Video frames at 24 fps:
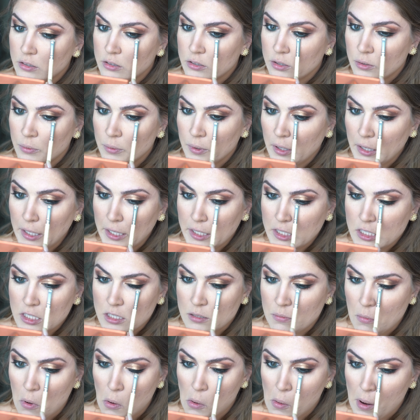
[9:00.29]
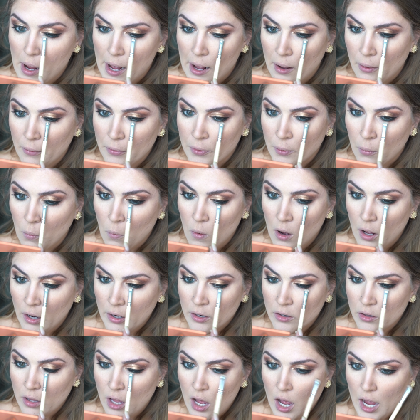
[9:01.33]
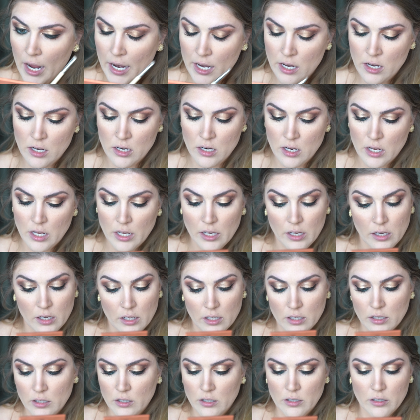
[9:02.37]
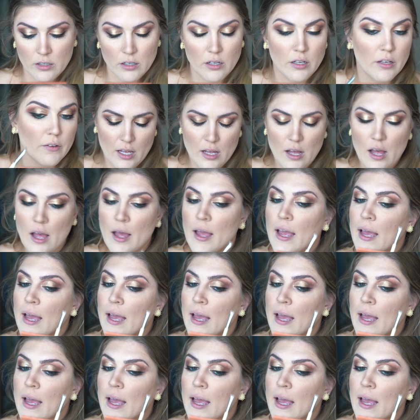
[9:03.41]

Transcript: to really smoke out the waterline. I